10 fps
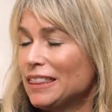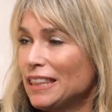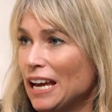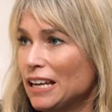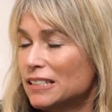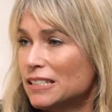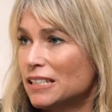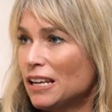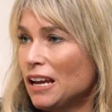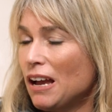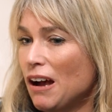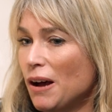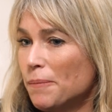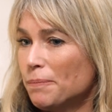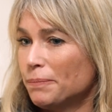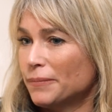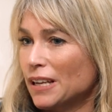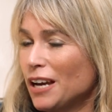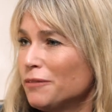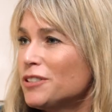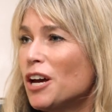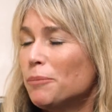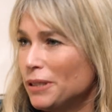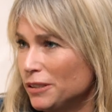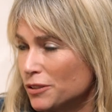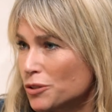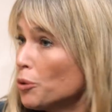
that kind of turbulence?